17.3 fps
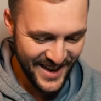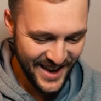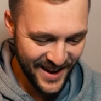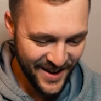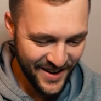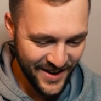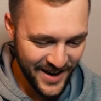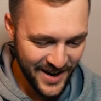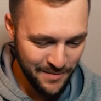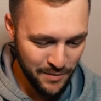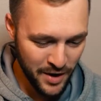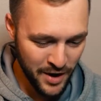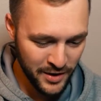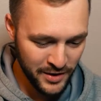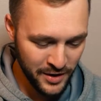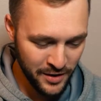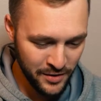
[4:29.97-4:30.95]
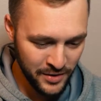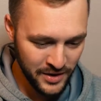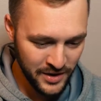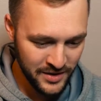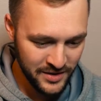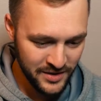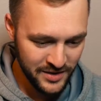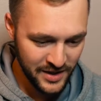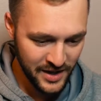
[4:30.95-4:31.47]
all right marco
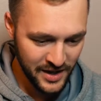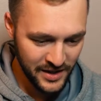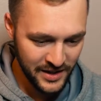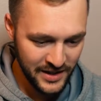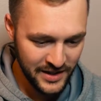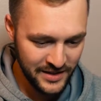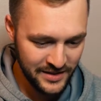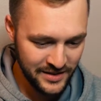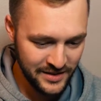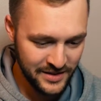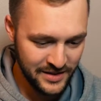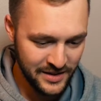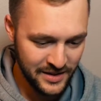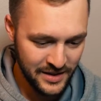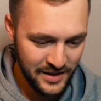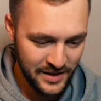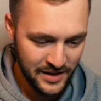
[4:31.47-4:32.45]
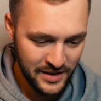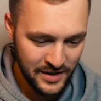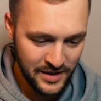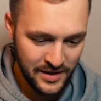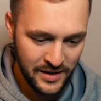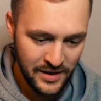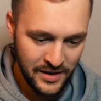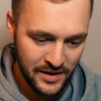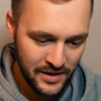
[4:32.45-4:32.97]
gonzalez
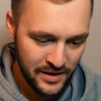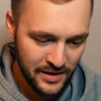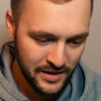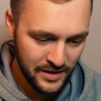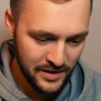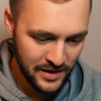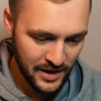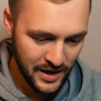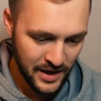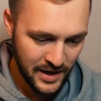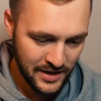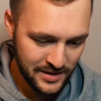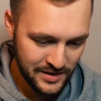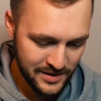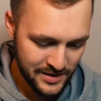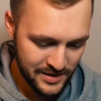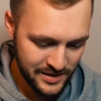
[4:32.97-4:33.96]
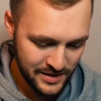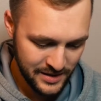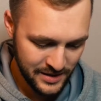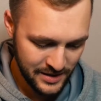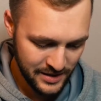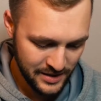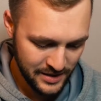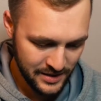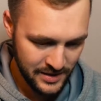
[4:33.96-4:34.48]
nice
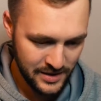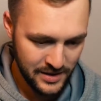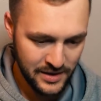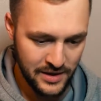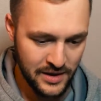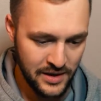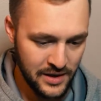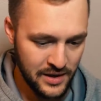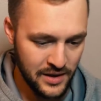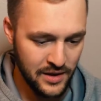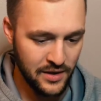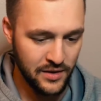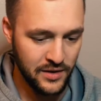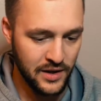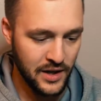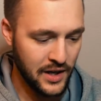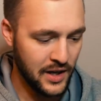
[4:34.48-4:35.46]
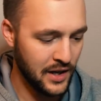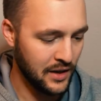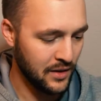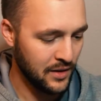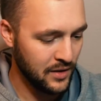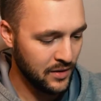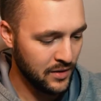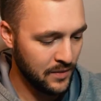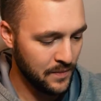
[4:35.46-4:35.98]
okay
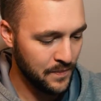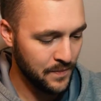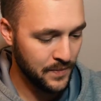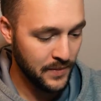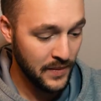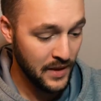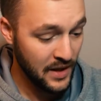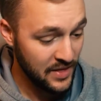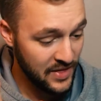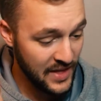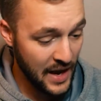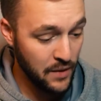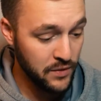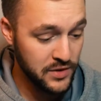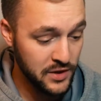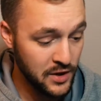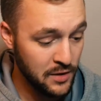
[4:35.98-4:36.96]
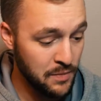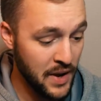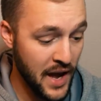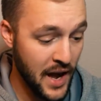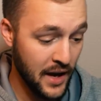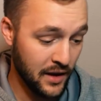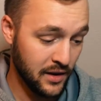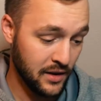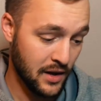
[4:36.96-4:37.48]
that was a good
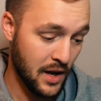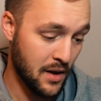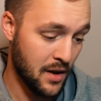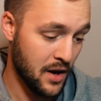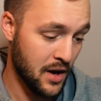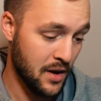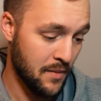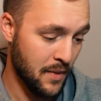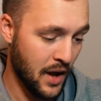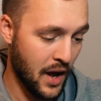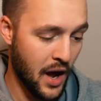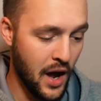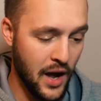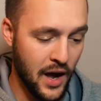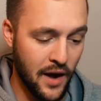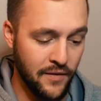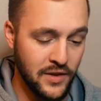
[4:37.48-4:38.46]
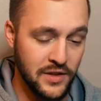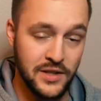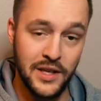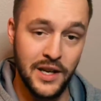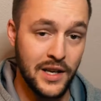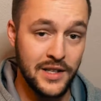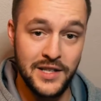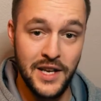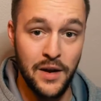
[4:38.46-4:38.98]
pack um obviously
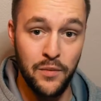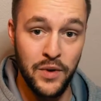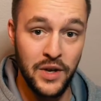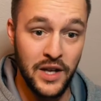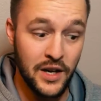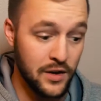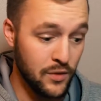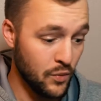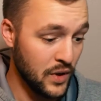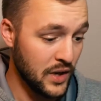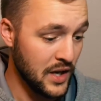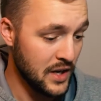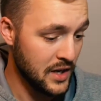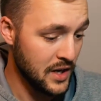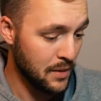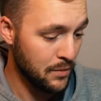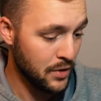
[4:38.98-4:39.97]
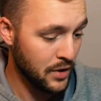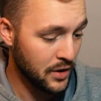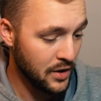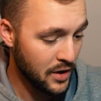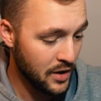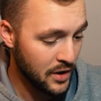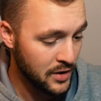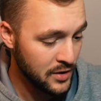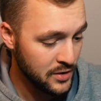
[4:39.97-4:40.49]
anytime we get we get numbered
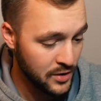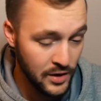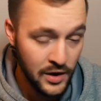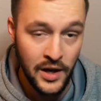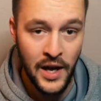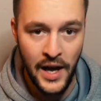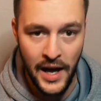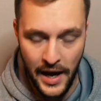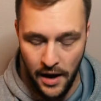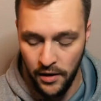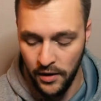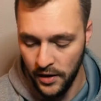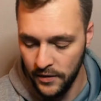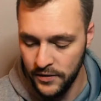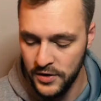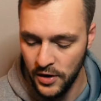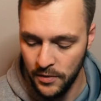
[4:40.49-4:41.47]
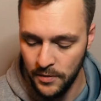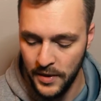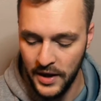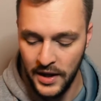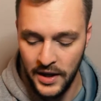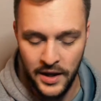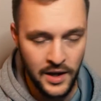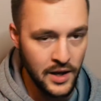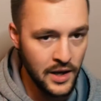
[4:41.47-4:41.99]
cards or out of so
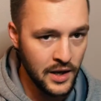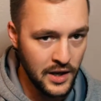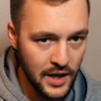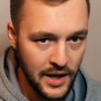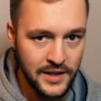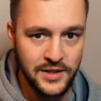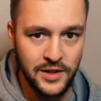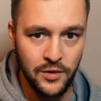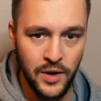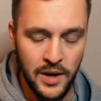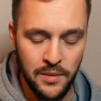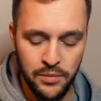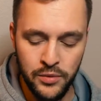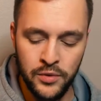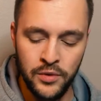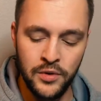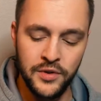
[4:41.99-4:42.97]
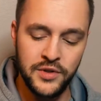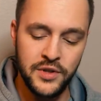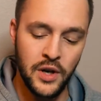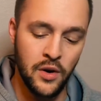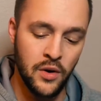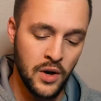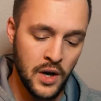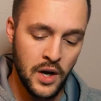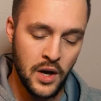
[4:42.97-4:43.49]
many that's a great pool
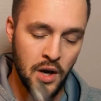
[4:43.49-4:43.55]
so